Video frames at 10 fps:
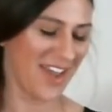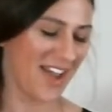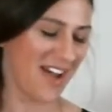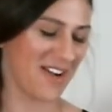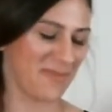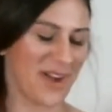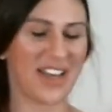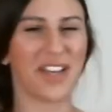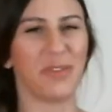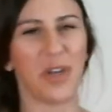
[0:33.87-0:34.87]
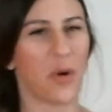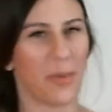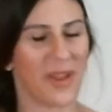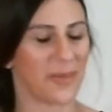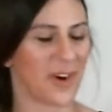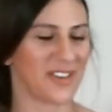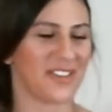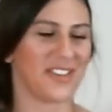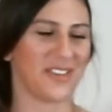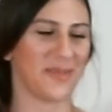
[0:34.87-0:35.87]
Um, I didn't even know about the
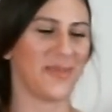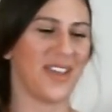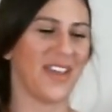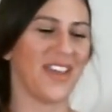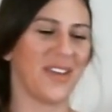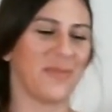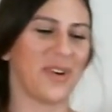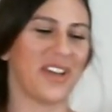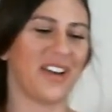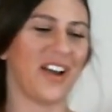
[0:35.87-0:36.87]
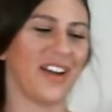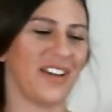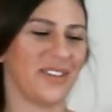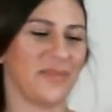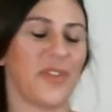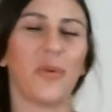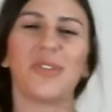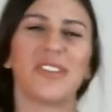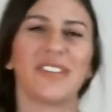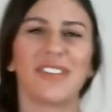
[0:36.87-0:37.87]
boxing gym. But uh, there
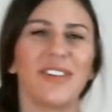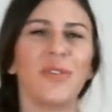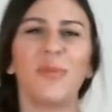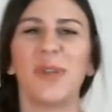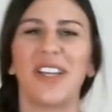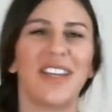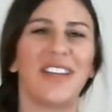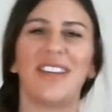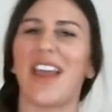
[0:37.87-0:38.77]
was this little bitty